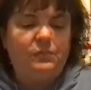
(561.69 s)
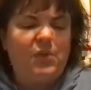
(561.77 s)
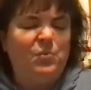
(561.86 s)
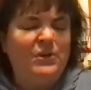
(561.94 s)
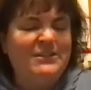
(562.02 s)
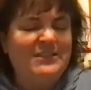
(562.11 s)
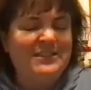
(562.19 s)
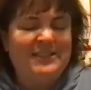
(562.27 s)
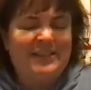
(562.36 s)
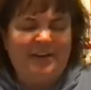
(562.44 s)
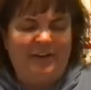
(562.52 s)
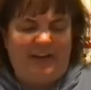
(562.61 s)
What's a
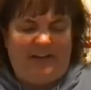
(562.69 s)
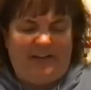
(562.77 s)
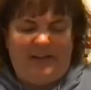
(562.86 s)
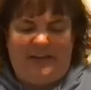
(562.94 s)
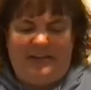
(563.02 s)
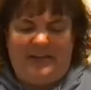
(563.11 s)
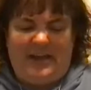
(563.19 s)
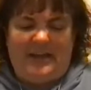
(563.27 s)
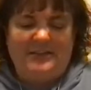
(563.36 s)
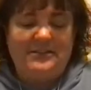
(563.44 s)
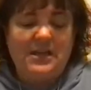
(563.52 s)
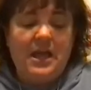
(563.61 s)
theory? Landon
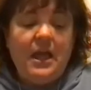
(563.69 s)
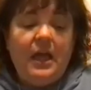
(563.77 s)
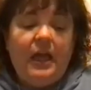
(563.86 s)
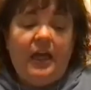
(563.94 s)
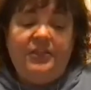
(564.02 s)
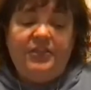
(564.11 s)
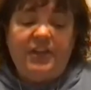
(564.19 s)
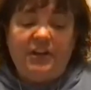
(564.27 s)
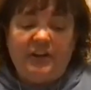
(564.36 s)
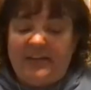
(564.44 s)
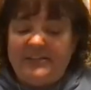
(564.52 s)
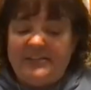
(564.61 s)
asked. A
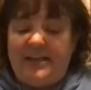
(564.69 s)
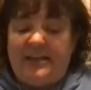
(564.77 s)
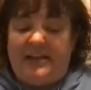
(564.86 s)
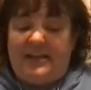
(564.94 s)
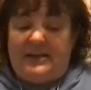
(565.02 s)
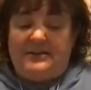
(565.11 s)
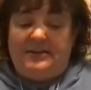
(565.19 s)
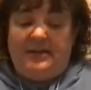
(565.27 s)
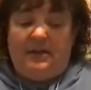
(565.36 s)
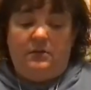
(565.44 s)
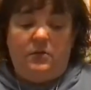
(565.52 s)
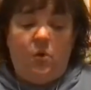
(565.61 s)
theory is like an
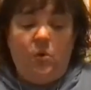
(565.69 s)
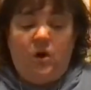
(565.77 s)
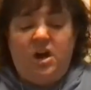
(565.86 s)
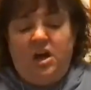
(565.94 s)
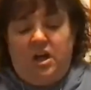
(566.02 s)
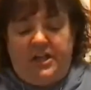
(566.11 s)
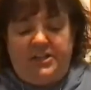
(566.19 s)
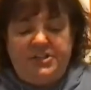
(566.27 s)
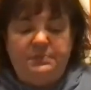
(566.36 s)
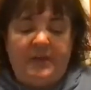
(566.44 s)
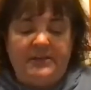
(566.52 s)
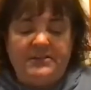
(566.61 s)
idea or a hunch
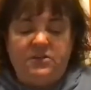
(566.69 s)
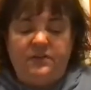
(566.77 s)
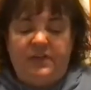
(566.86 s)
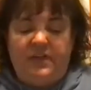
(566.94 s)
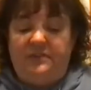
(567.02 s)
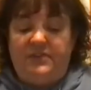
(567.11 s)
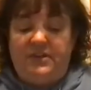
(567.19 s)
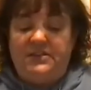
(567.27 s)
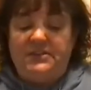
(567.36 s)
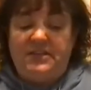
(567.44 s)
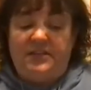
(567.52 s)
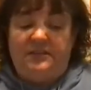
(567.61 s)
based on the
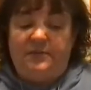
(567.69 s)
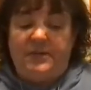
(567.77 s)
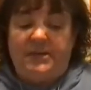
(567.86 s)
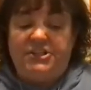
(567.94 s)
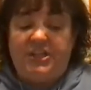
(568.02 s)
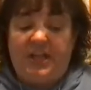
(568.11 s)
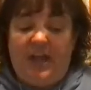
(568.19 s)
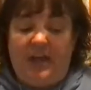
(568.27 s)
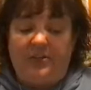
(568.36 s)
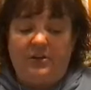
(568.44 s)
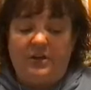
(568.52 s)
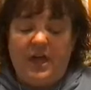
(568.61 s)
evidence and information gathered.